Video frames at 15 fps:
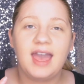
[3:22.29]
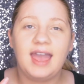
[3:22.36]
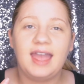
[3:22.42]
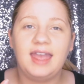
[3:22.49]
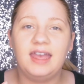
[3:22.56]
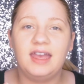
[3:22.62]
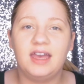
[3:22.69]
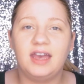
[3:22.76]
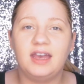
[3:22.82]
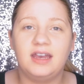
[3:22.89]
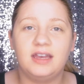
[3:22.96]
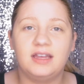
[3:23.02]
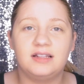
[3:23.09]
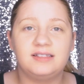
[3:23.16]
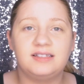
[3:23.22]

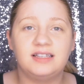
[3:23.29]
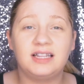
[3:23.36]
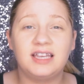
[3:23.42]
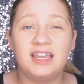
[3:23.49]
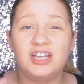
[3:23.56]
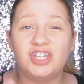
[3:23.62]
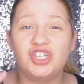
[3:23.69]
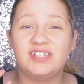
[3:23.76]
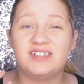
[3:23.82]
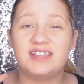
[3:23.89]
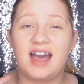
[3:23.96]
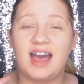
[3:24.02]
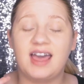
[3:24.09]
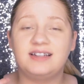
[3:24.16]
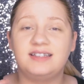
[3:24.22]
And Selena, she's
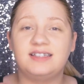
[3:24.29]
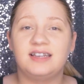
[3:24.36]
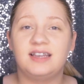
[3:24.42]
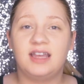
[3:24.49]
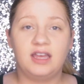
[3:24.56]
got